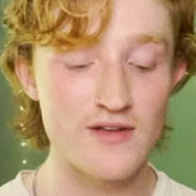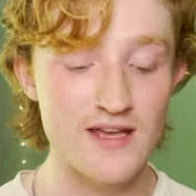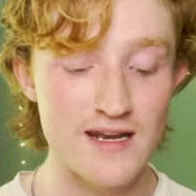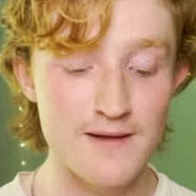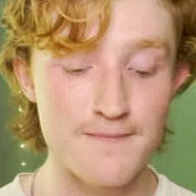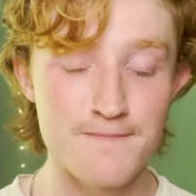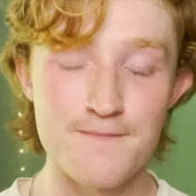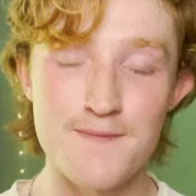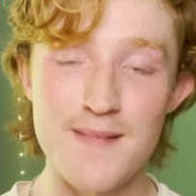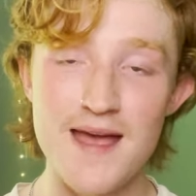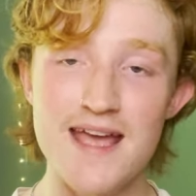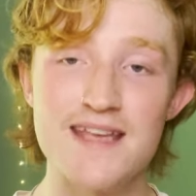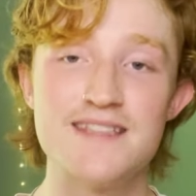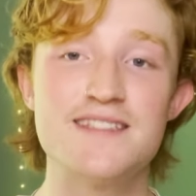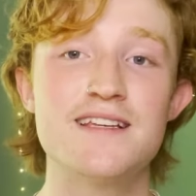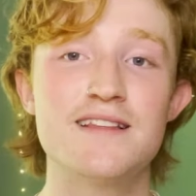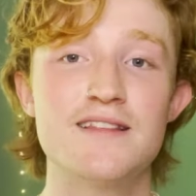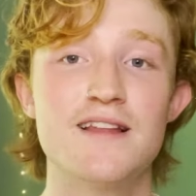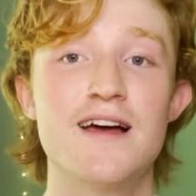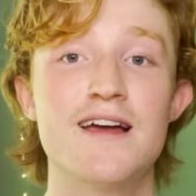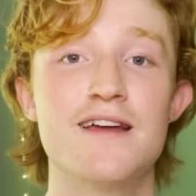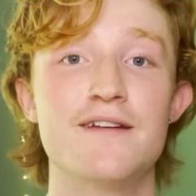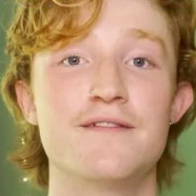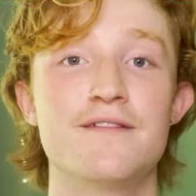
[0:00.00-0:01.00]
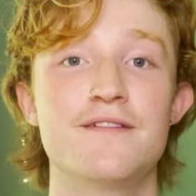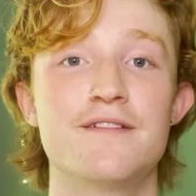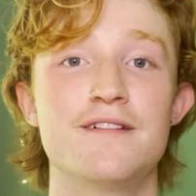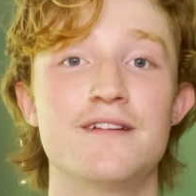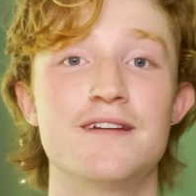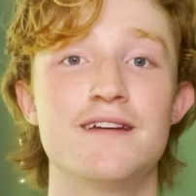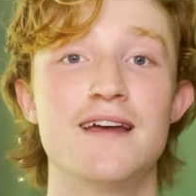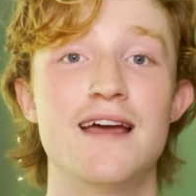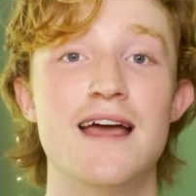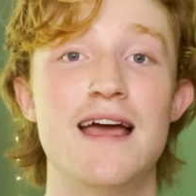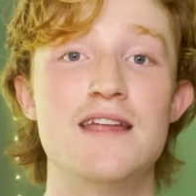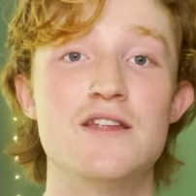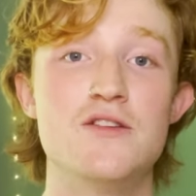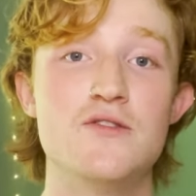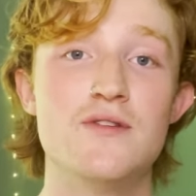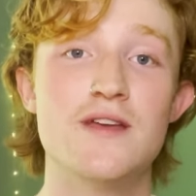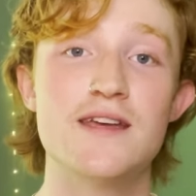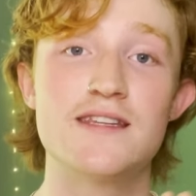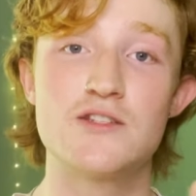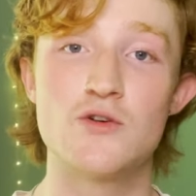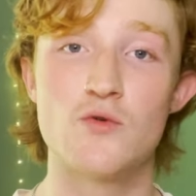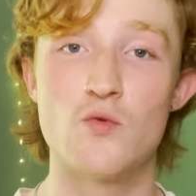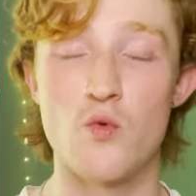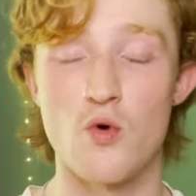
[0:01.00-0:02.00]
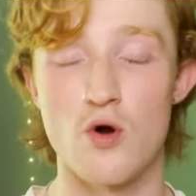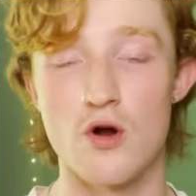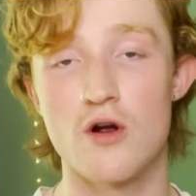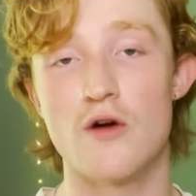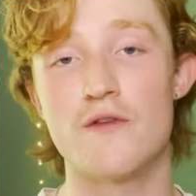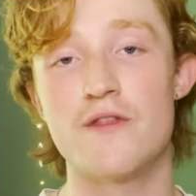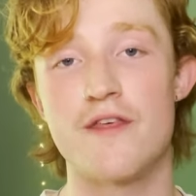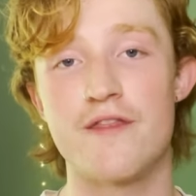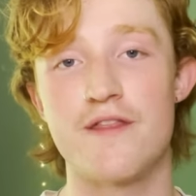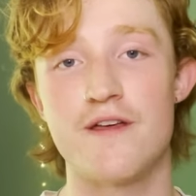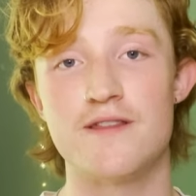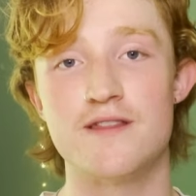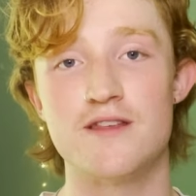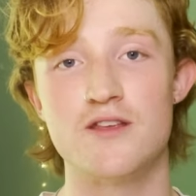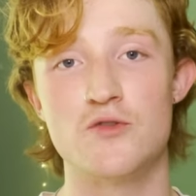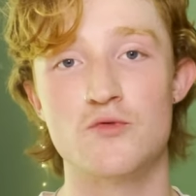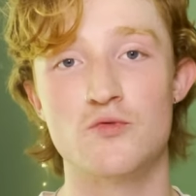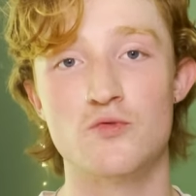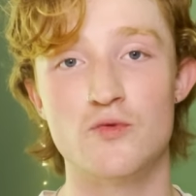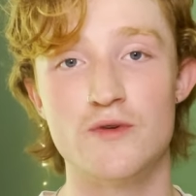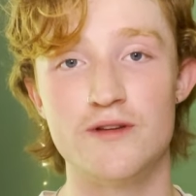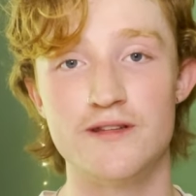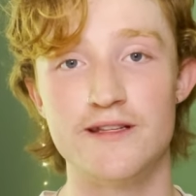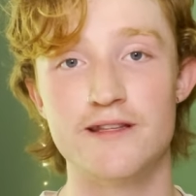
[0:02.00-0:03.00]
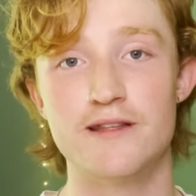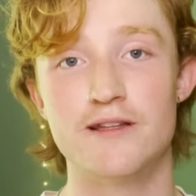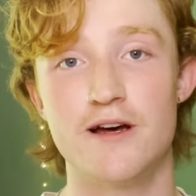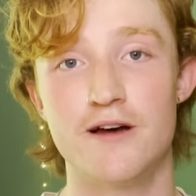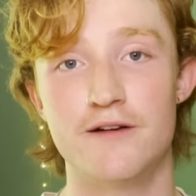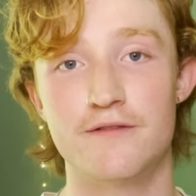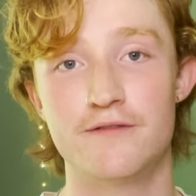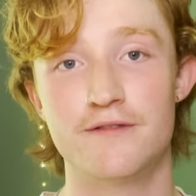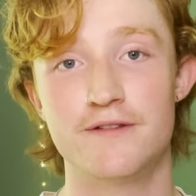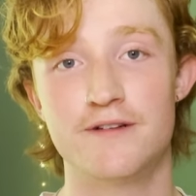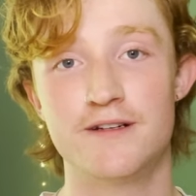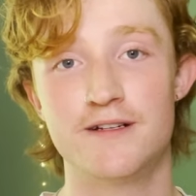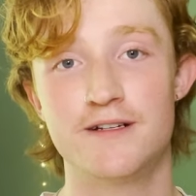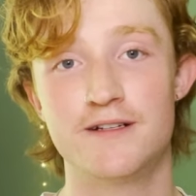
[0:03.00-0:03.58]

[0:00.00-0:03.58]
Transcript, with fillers: having an amazing life and you get to work on the thing that you really love.